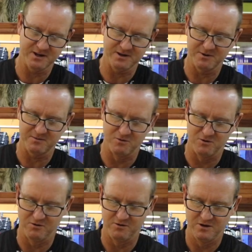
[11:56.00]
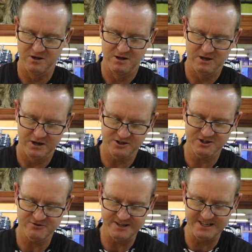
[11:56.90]
it a bit more. It
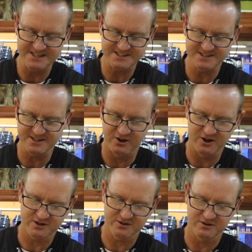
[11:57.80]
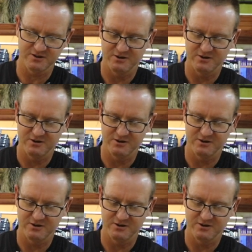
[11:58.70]
just releases a lot